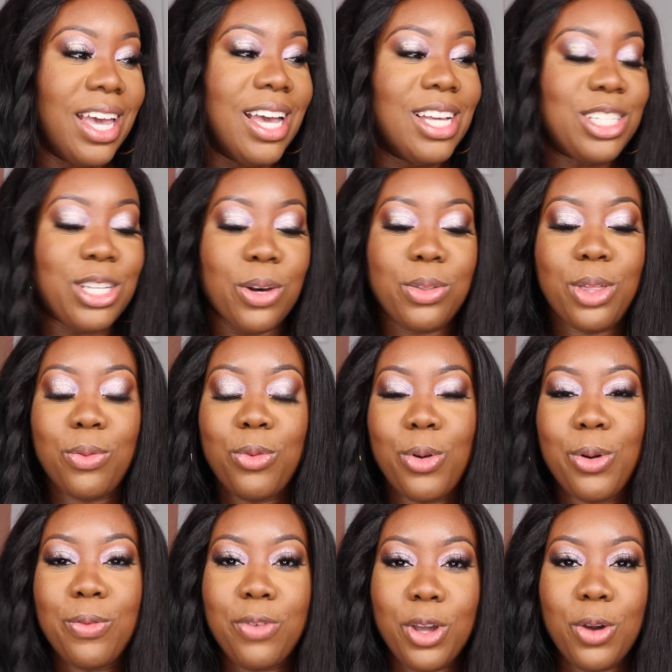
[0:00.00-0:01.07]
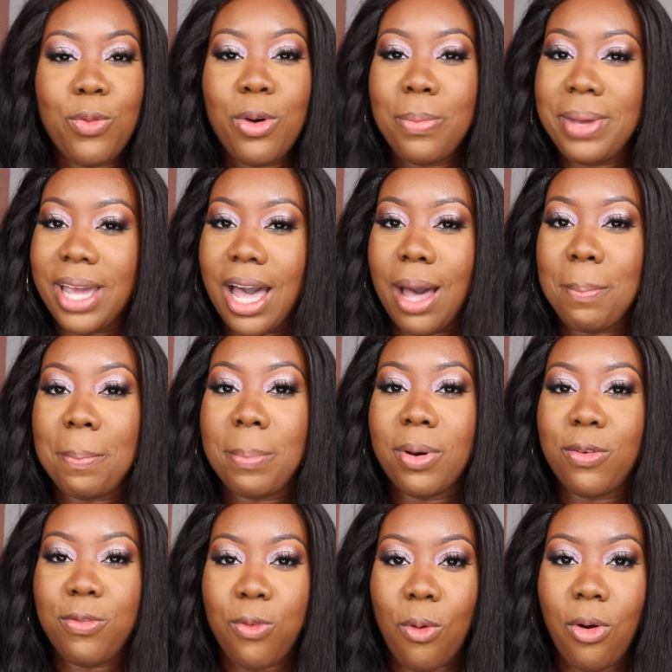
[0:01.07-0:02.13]
So the review will be up
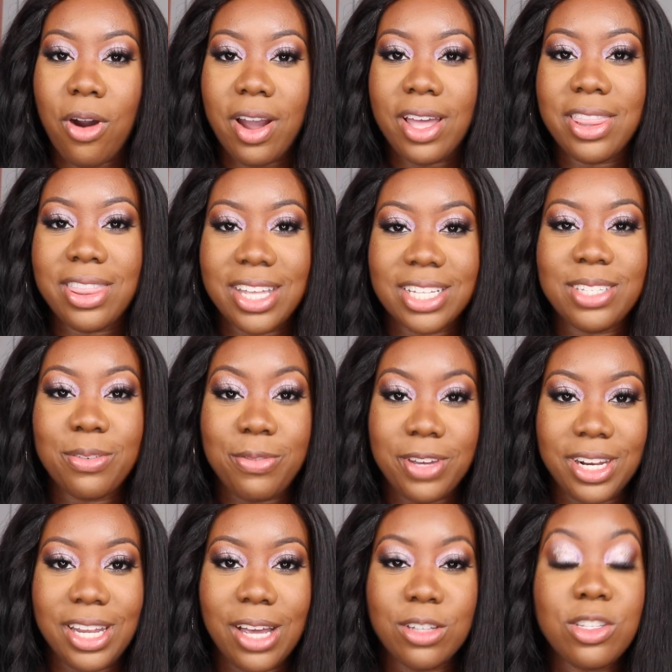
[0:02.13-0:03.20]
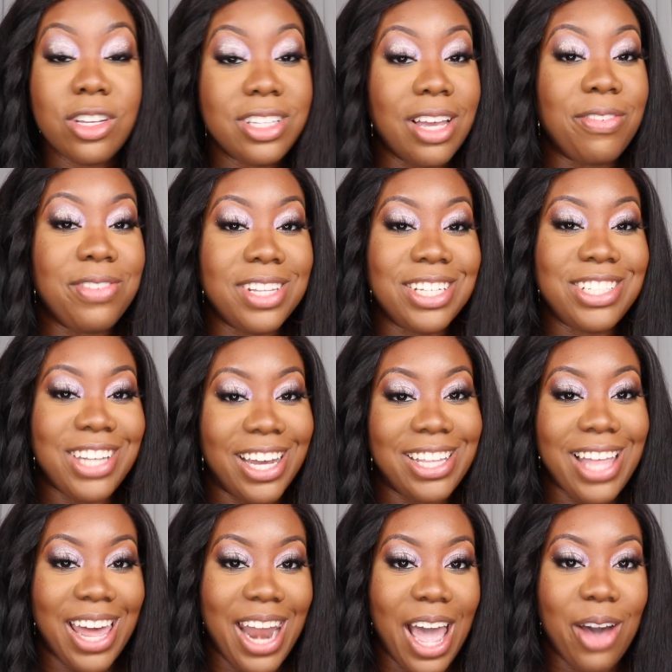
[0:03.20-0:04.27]
before this video, so definitely check
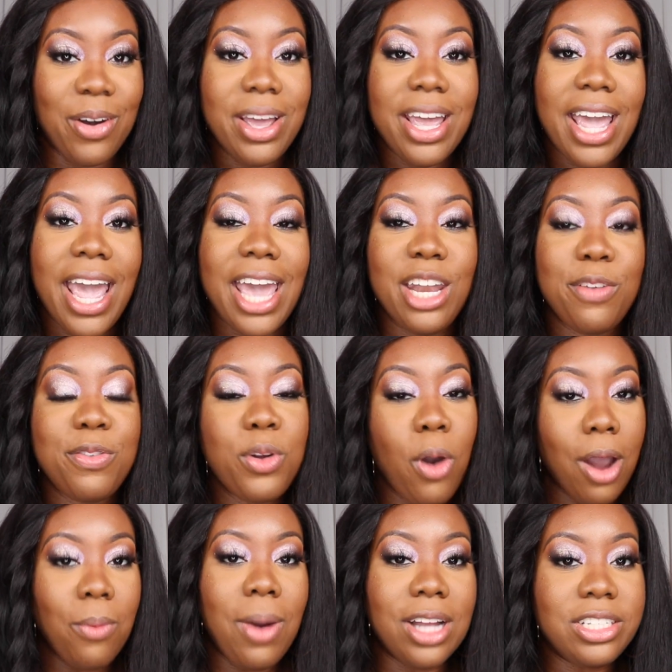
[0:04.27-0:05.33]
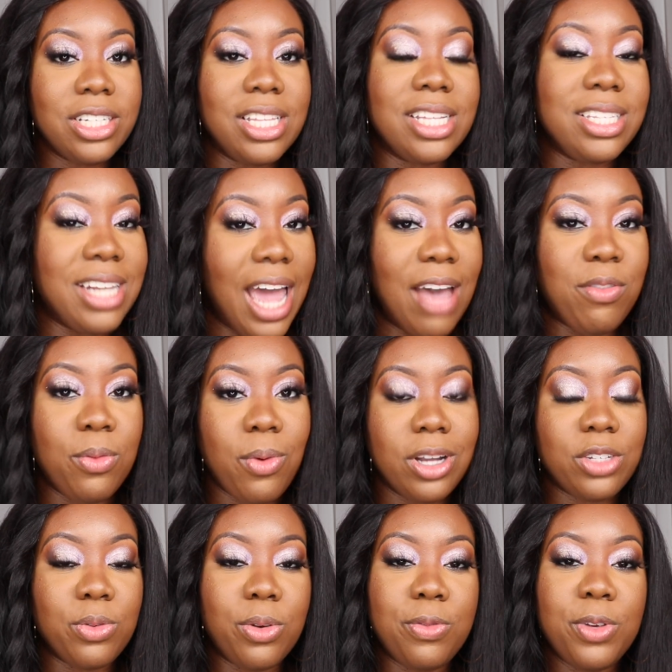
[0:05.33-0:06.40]
that out. And if you are watching this and haven't
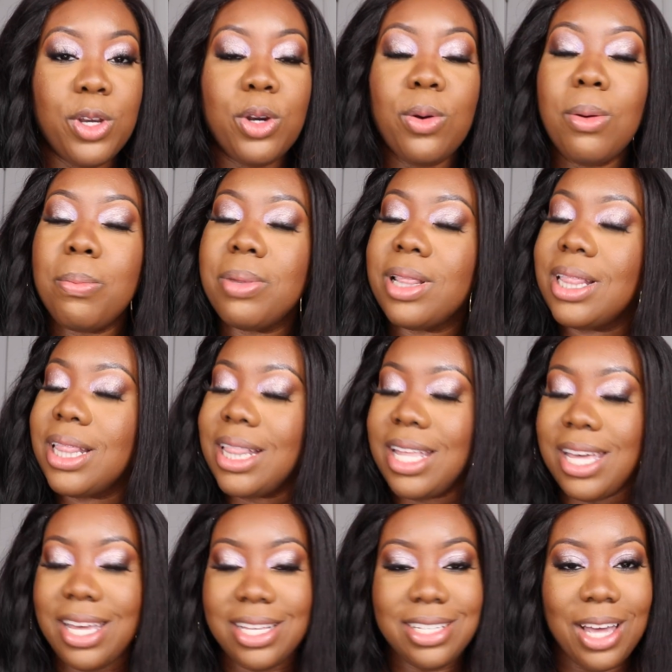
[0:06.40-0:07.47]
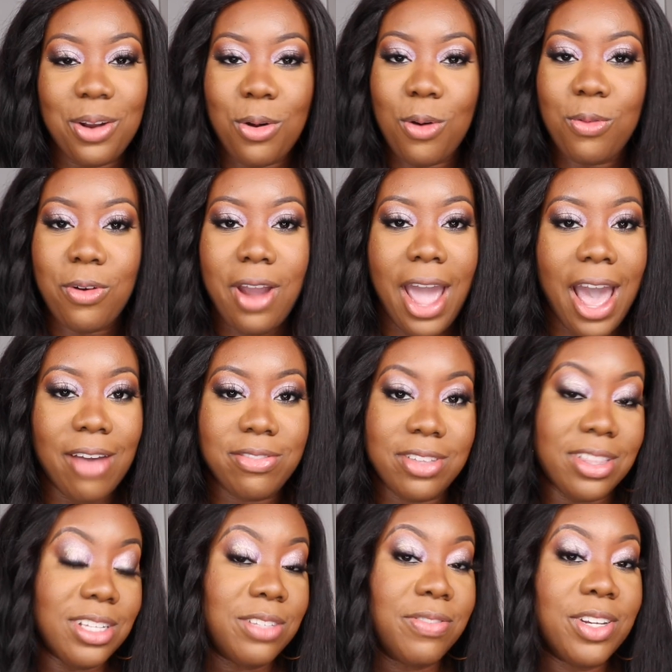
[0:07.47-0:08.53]
watched the review, please head over after
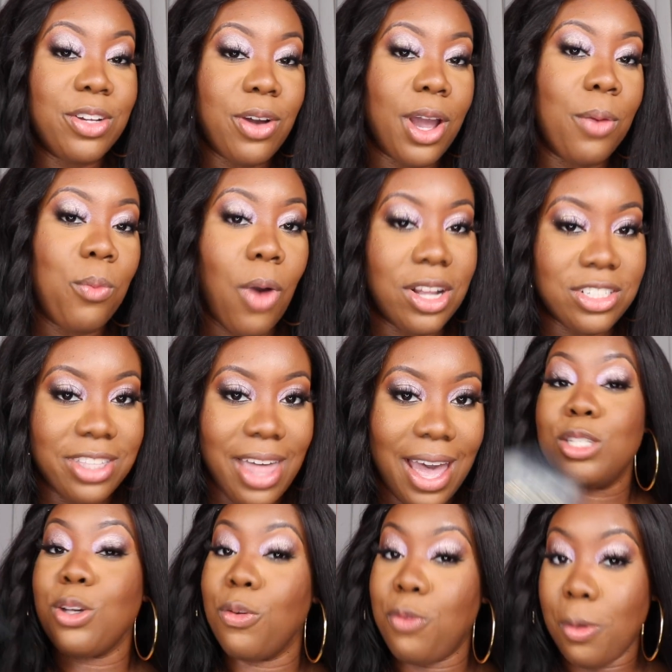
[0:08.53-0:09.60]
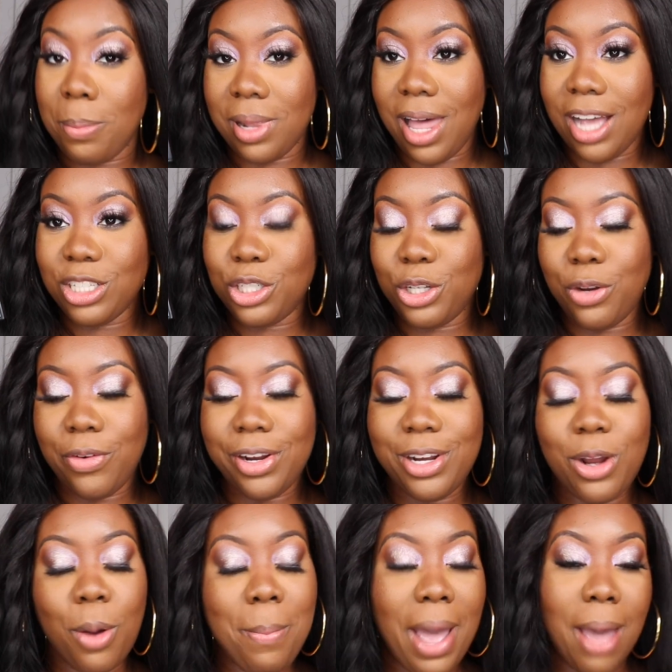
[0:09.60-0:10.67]
this video and watch that. So for blush, you already
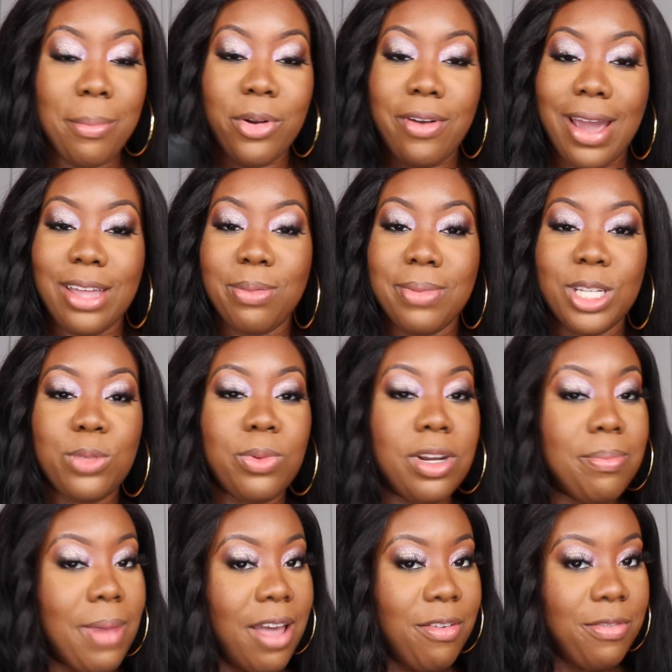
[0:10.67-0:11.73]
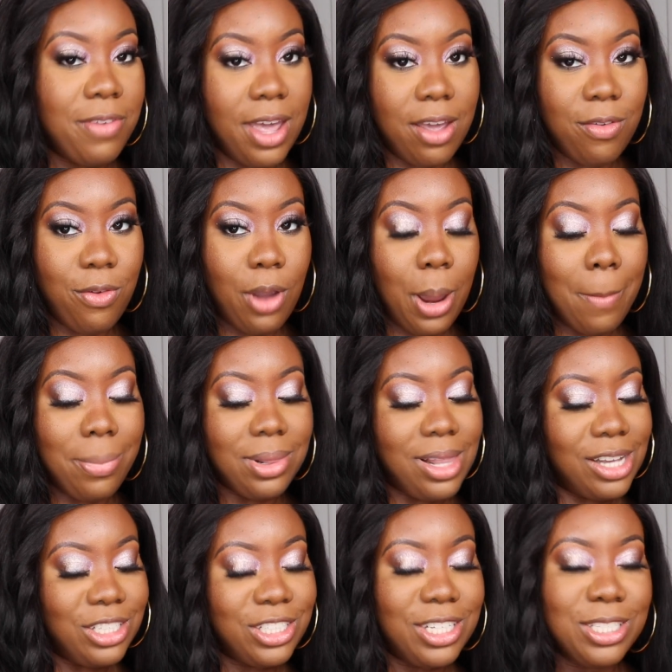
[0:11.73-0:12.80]
know Pat McGrath makes one of my favorite
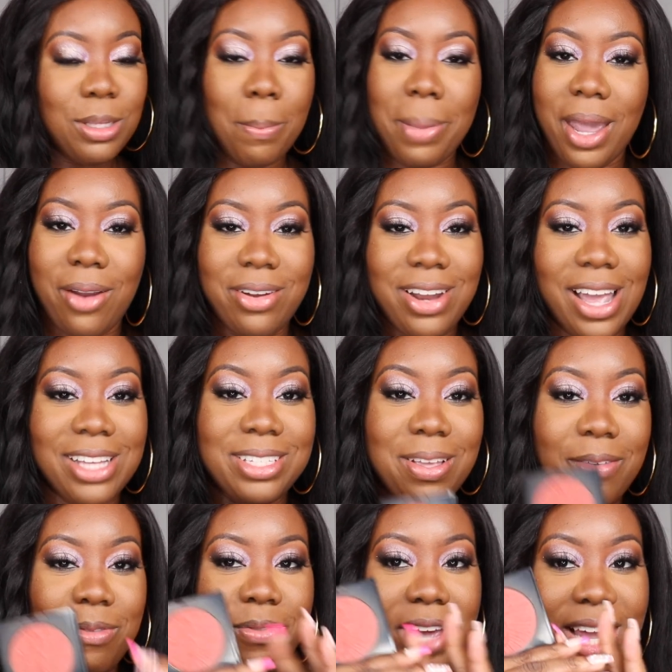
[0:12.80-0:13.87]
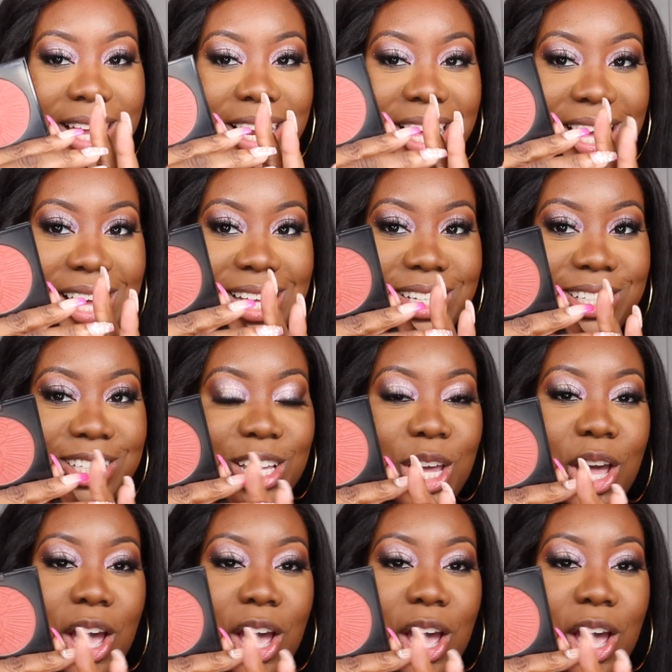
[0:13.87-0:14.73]
blushes, Paradise Venus.